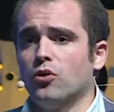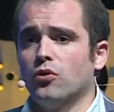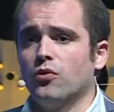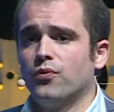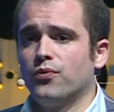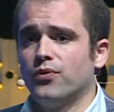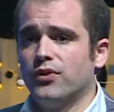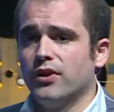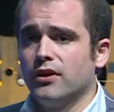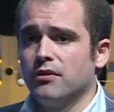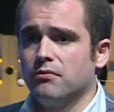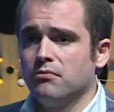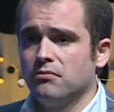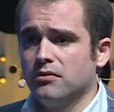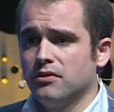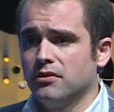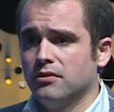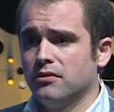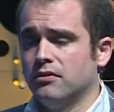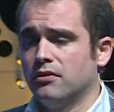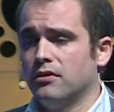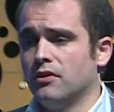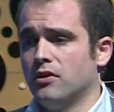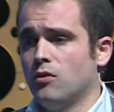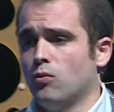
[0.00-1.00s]
of them,
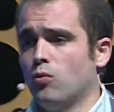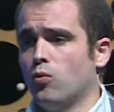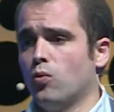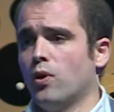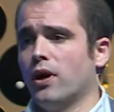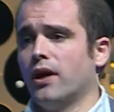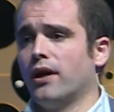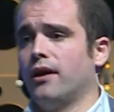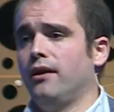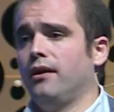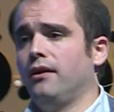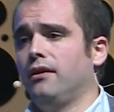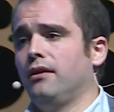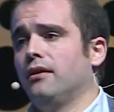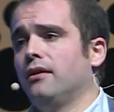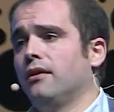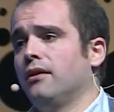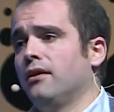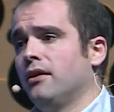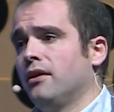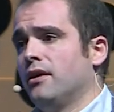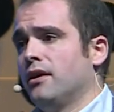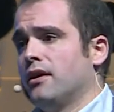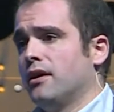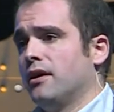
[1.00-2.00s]
while
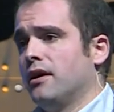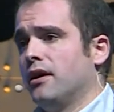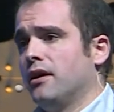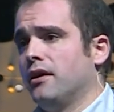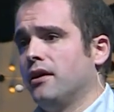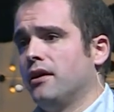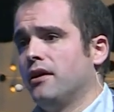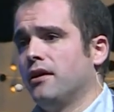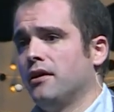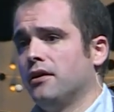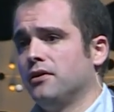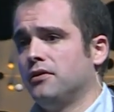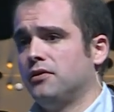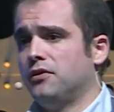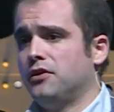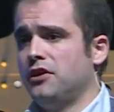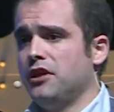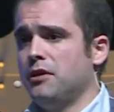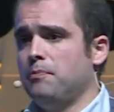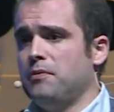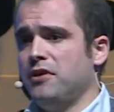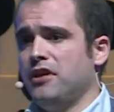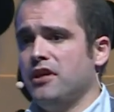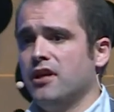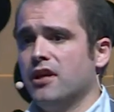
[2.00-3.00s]
uh, T
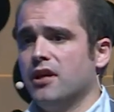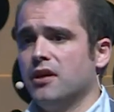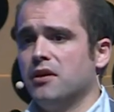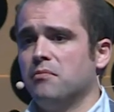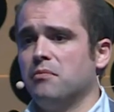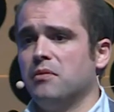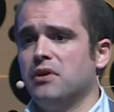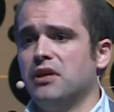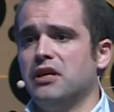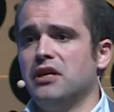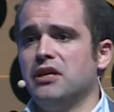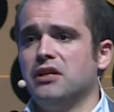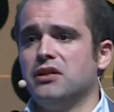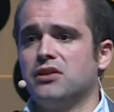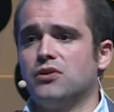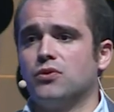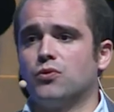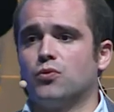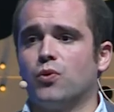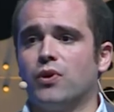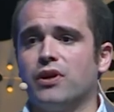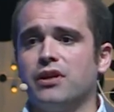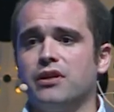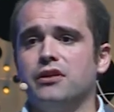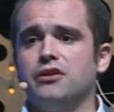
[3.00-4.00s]
P M is
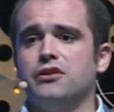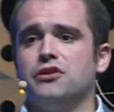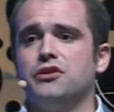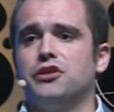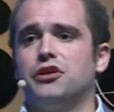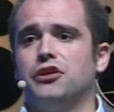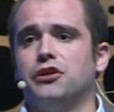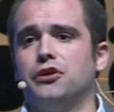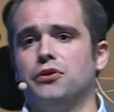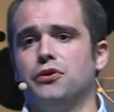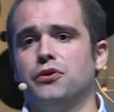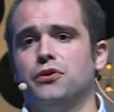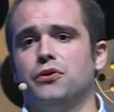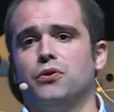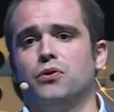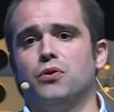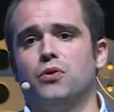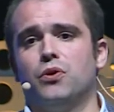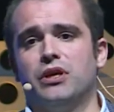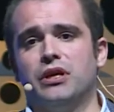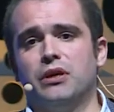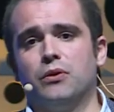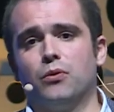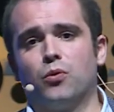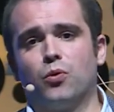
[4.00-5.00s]
trying to
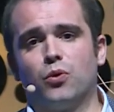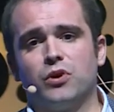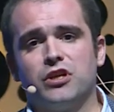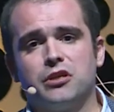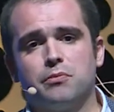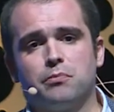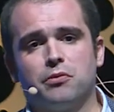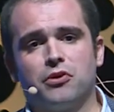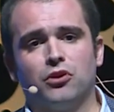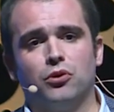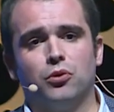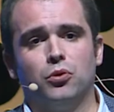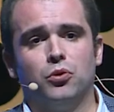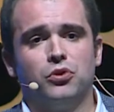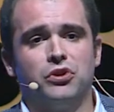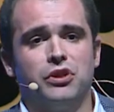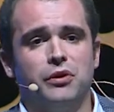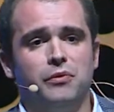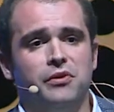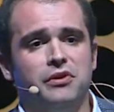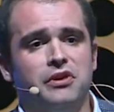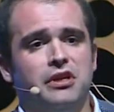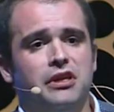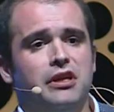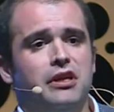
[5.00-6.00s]
increase
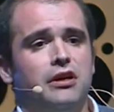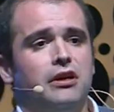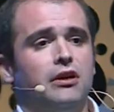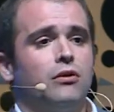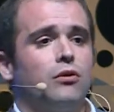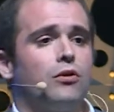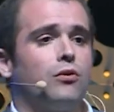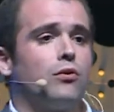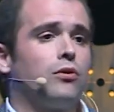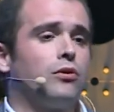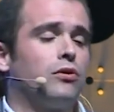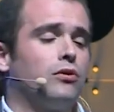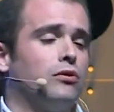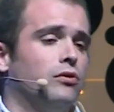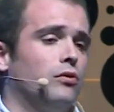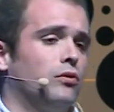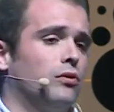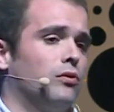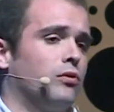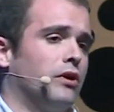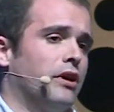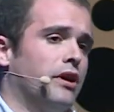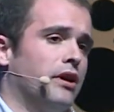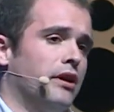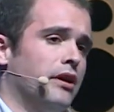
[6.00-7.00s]
productivity,
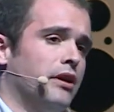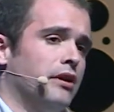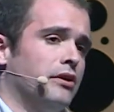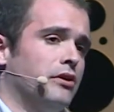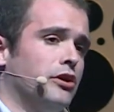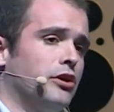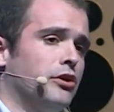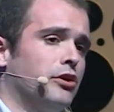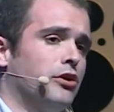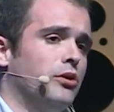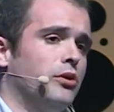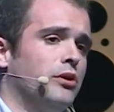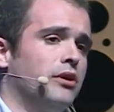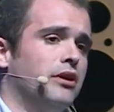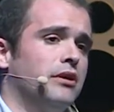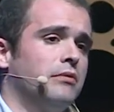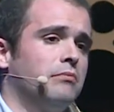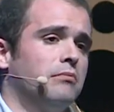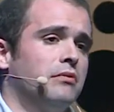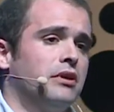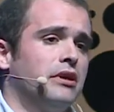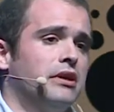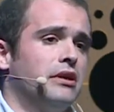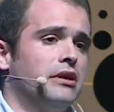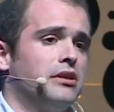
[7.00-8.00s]
uh, T Q
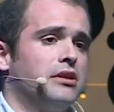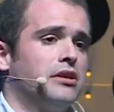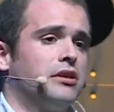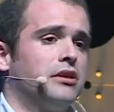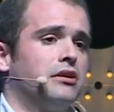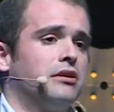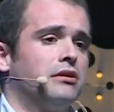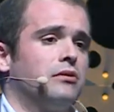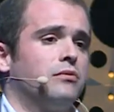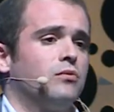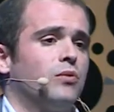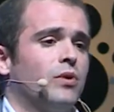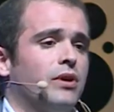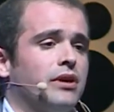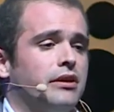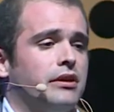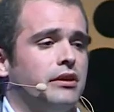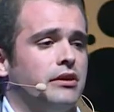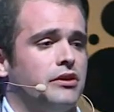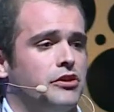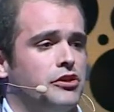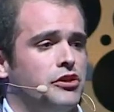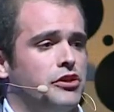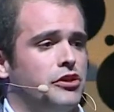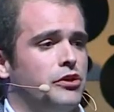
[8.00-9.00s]
M is
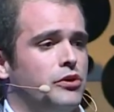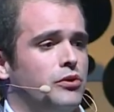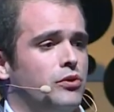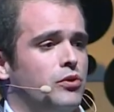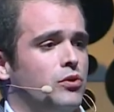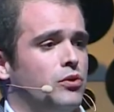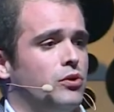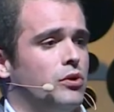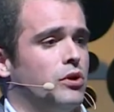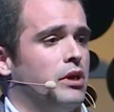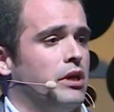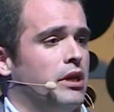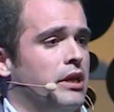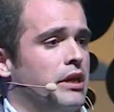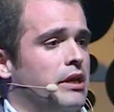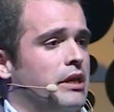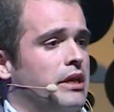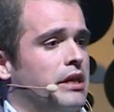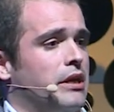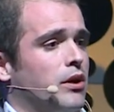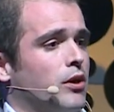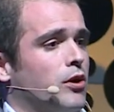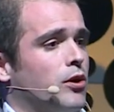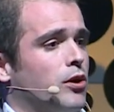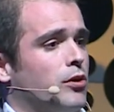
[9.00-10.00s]
trying to
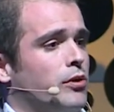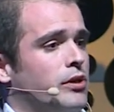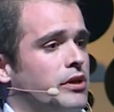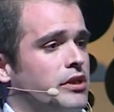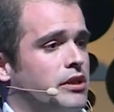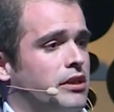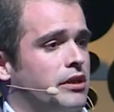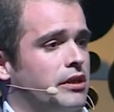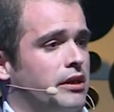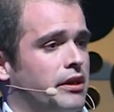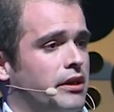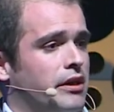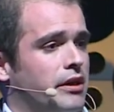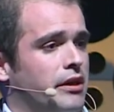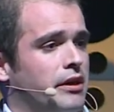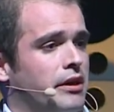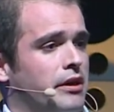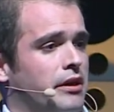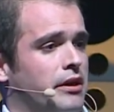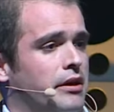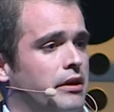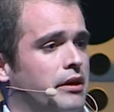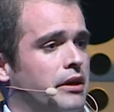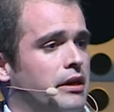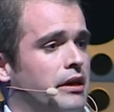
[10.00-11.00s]
increase
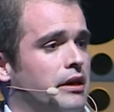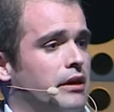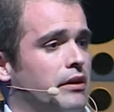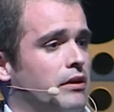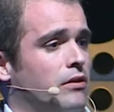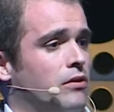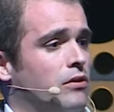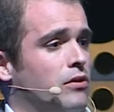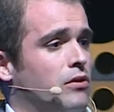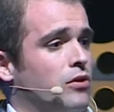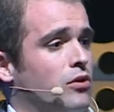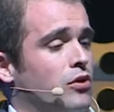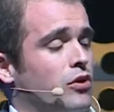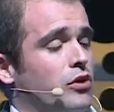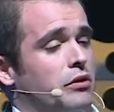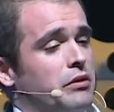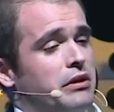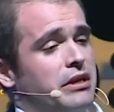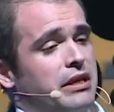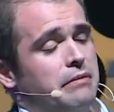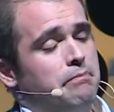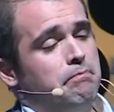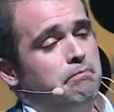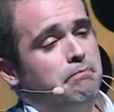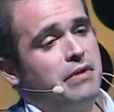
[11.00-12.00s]
uh, or
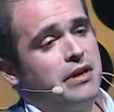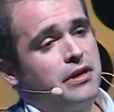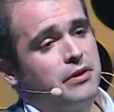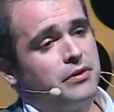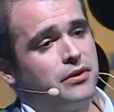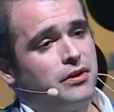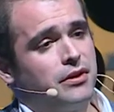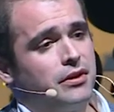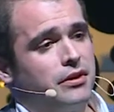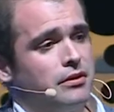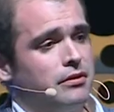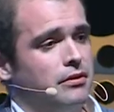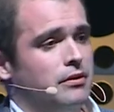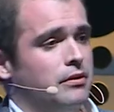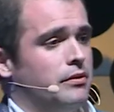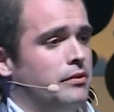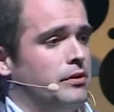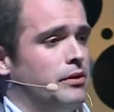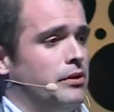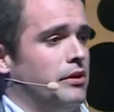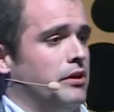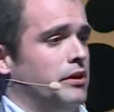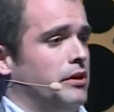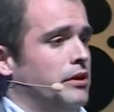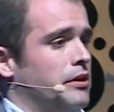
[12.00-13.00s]
better
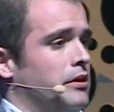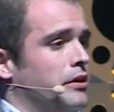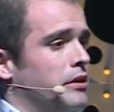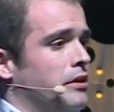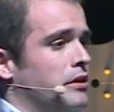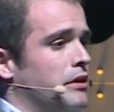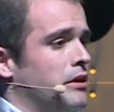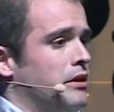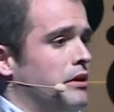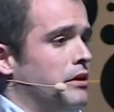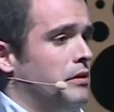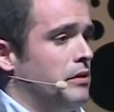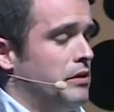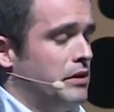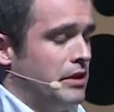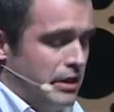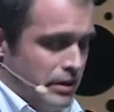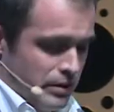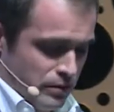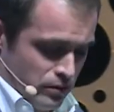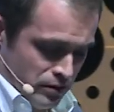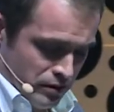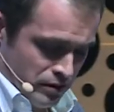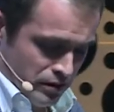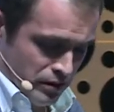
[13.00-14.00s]
the, the,
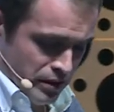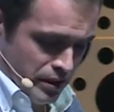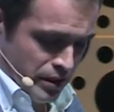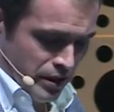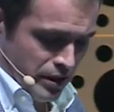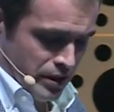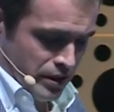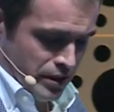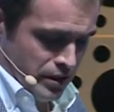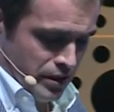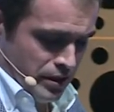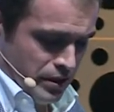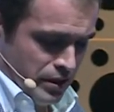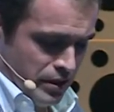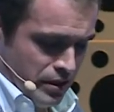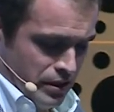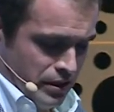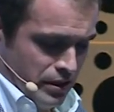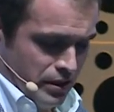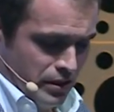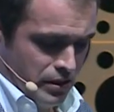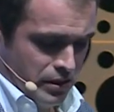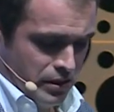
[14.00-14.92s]
the,